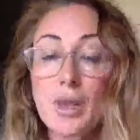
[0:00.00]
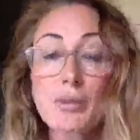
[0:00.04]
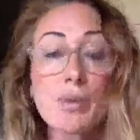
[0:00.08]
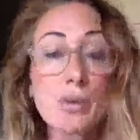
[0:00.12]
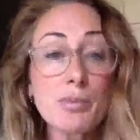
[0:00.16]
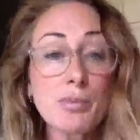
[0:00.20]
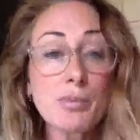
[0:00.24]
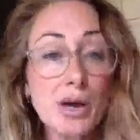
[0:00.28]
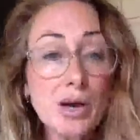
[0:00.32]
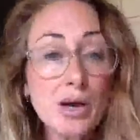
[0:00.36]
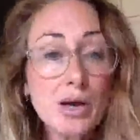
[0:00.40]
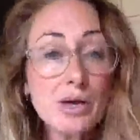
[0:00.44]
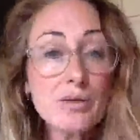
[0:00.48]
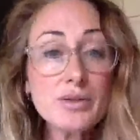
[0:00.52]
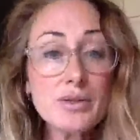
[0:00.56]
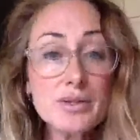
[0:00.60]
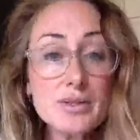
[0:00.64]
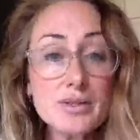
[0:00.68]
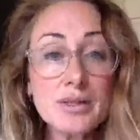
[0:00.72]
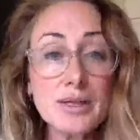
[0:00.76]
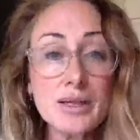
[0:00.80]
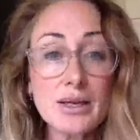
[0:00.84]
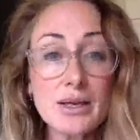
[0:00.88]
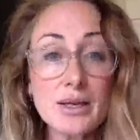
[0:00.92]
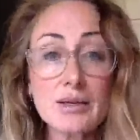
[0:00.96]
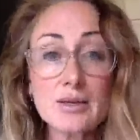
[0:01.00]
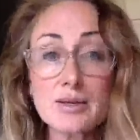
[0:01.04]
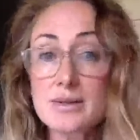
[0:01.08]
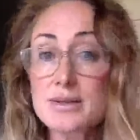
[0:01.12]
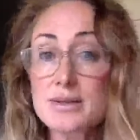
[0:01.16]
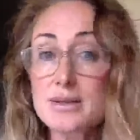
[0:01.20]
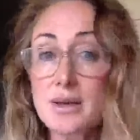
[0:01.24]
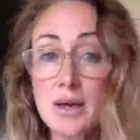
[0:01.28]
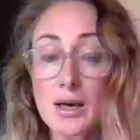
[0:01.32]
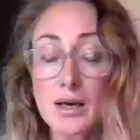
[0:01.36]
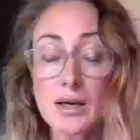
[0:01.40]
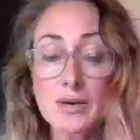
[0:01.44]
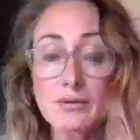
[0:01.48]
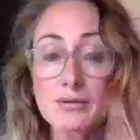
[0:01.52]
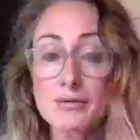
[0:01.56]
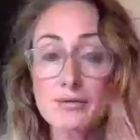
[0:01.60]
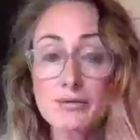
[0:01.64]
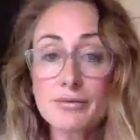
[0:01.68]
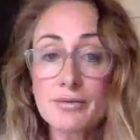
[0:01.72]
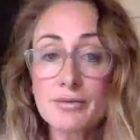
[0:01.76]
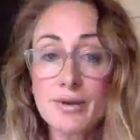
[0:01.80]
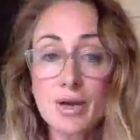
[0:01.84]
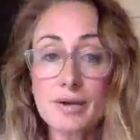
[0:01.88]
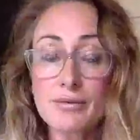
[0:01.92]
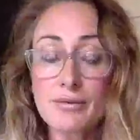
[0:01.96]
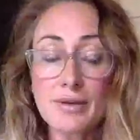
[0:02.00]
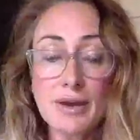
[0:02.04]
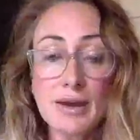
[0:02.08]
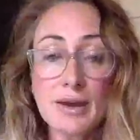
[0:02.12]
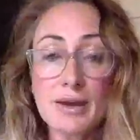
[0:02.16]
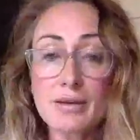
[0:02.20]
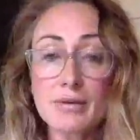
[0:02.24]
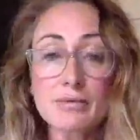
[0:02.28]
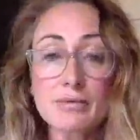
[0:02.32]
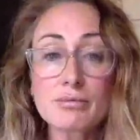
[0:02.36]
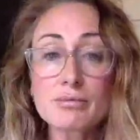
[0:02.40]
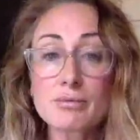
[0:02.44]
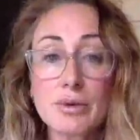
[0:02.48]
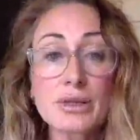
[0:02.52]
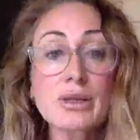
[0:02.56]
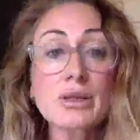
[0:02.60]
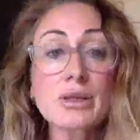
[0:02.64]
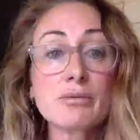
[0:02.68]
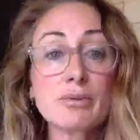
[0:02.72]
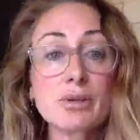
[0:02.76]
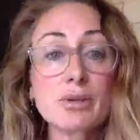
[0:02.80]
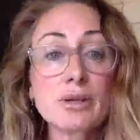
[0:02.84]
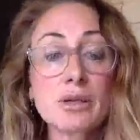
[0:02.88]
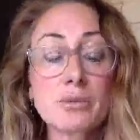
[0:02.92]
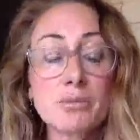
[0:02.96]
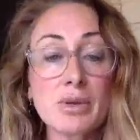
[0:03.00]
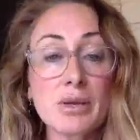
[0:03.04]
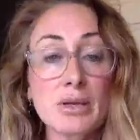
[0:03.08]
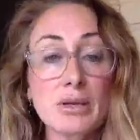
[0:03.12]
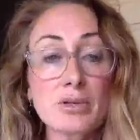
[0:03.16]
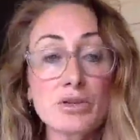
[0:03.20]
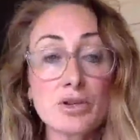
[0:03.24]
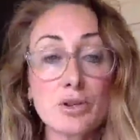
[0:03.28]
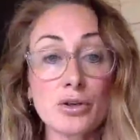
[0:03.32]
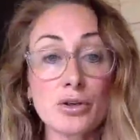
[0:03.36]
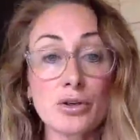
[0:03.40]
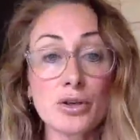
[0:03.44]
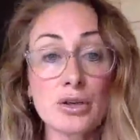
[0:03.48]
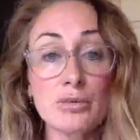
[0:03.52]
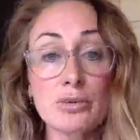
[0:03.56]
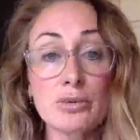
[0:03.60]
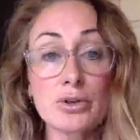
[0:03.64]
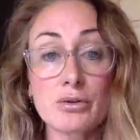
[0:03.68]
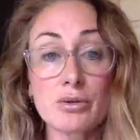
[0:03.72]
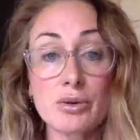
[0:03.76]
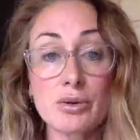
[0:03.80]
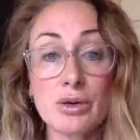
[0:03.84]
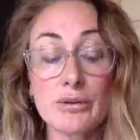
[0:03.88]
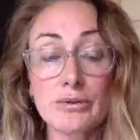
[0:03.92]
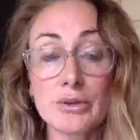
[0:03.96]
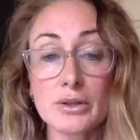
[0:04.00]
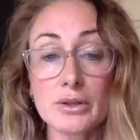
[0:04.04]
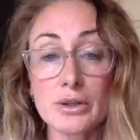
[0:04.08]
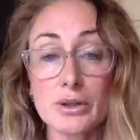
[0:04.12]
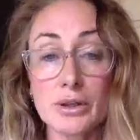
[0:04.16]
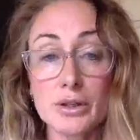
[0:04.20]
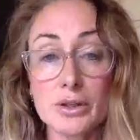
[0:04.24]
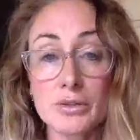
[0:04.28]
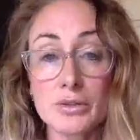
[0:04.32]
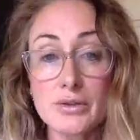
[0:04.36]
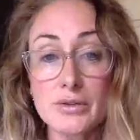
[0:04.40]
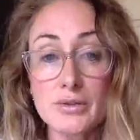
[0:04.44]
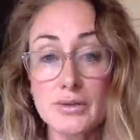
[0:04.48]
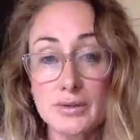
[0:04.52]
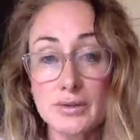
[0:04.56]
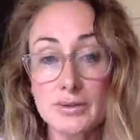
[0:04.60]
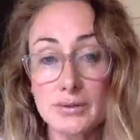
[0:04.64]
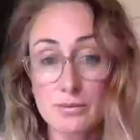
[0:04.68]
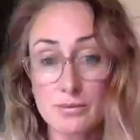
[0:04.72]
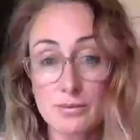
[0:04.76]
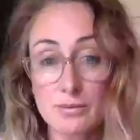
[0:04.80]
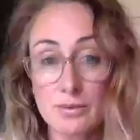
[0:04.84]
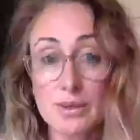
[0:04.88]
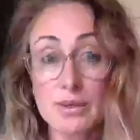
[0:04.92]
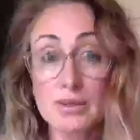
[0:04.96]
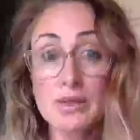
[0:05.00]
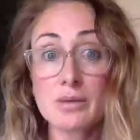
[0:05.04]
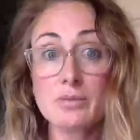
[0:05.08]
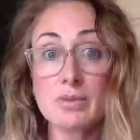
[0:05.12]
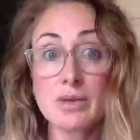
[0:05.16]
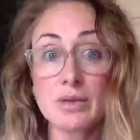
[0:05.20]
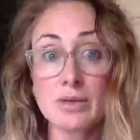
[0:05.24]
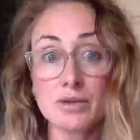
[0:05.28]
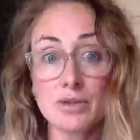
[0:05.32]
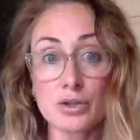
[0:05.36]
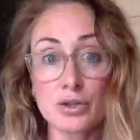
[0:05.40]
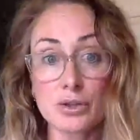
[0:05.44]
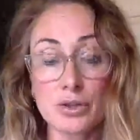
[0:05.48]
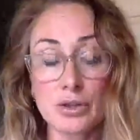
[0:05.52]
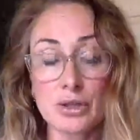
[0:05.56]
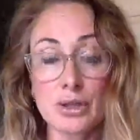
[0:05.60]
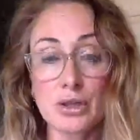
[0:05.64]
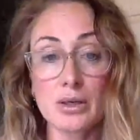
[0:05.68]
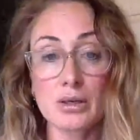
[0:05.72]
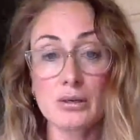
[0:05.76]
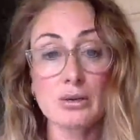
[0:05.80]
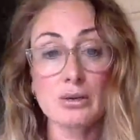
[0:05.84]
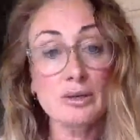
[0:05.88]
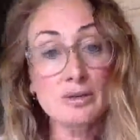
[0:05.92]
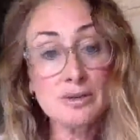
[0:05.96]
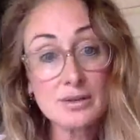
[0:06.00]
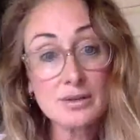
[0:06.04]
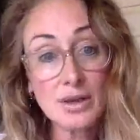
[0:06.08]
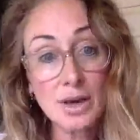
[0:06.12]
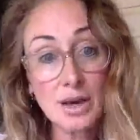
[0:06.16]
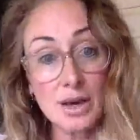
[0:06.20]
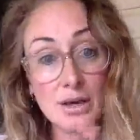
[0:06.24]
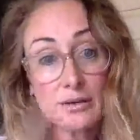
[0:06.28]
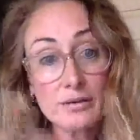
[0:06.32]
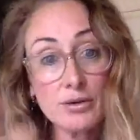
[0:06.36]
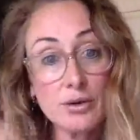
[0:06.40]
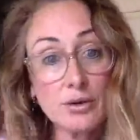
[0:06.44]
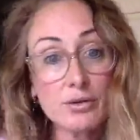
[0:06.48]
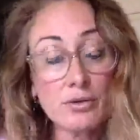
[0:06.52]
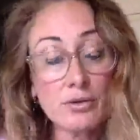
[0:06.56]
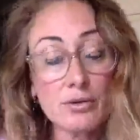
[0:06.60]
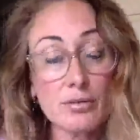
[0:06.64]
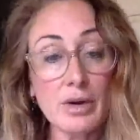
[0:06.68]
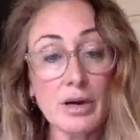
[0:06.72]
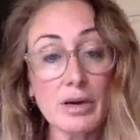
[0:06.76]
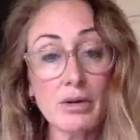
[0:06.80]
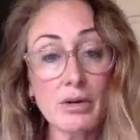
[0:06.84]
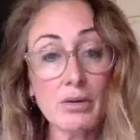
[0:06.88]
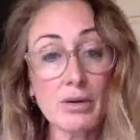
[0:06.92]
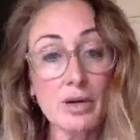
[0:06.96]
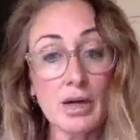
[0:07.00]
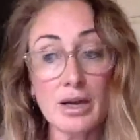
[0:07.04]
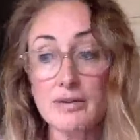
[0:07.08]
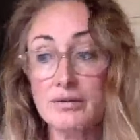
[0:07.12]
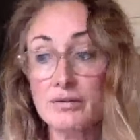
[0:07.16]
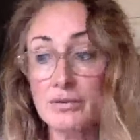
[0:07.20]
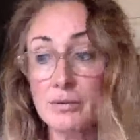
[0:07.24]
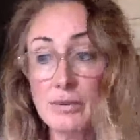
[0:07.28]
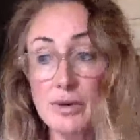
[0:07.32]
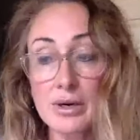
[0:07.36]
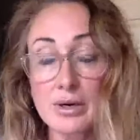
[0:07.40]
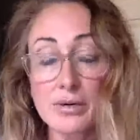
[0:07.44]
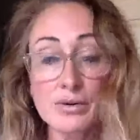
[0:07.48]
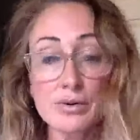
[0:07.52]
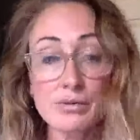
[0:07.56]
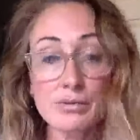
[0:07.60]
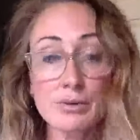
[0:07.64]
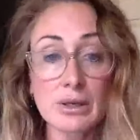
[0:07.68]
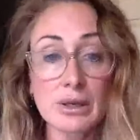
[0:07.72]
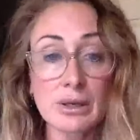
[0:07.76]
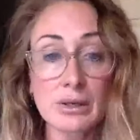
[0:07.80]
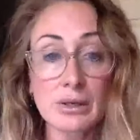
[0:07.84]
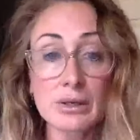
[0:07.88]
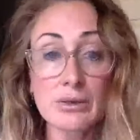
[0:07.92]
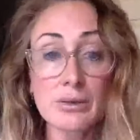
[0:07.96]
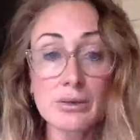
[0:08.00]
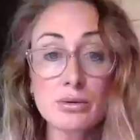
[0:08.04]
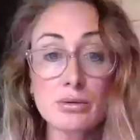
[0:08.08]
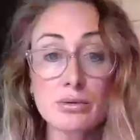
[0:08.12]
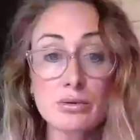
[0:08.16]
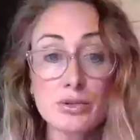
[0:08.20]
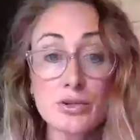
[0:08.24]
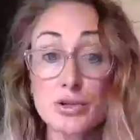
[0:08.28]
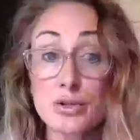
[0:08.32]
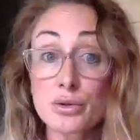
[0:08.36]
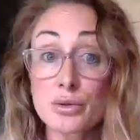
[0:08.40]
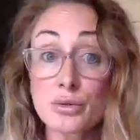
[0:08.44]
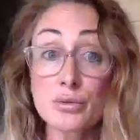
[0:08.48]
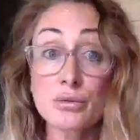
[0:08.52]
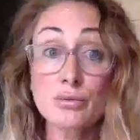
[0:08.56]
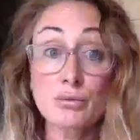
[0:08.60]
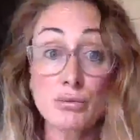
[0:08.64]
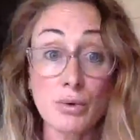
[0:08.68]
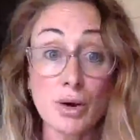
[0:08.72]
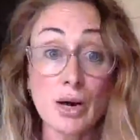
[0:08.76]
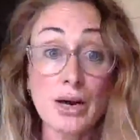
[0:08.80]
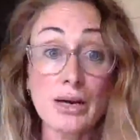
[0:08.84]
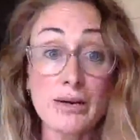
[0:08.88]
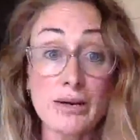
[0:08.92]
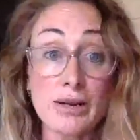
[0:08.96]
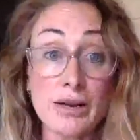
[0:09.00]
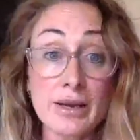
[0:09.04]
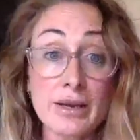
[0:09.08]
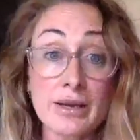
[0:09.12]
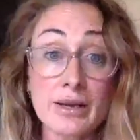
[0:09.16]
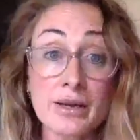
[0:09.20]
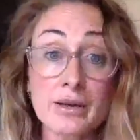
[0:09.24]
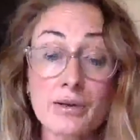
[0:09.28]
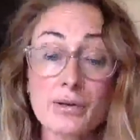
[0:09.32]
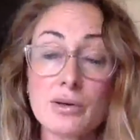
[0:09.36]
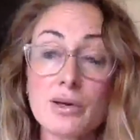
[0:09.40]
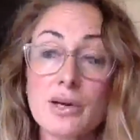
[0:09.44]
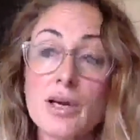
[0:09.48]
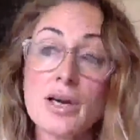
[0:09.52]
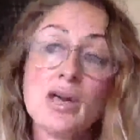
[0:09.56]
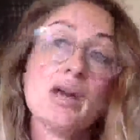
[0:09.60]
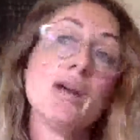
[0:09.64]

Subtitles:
But behind the scenes, I've had a really, really big journey with grief and loss, really big journey that's kind of gone through my whole life from when I was really little to right now.